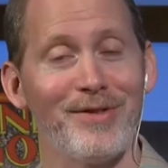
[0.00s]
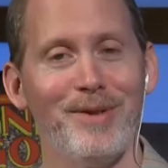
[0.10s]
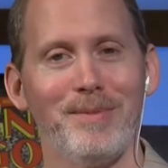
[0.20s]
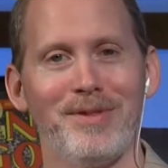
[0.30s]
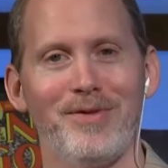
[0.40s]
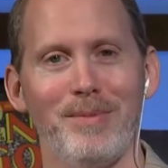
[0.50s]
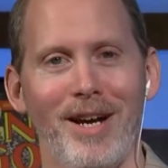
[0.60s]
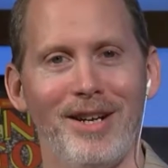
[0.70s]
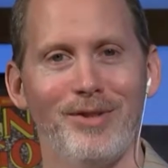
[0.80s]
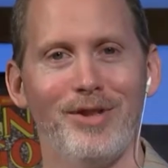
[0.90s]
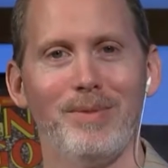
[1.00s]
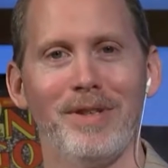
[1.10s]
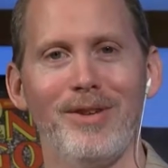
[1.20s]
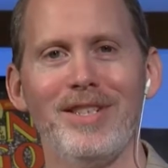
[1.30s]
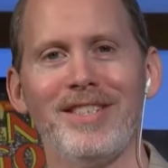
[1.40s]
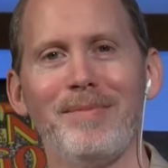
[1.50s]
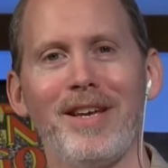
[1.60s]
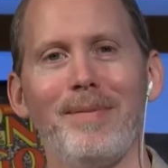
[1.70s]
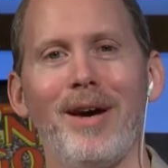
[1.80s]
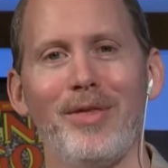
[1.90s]
from Doctor Doom, but there is something
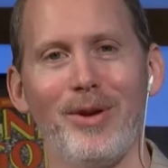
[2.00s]
about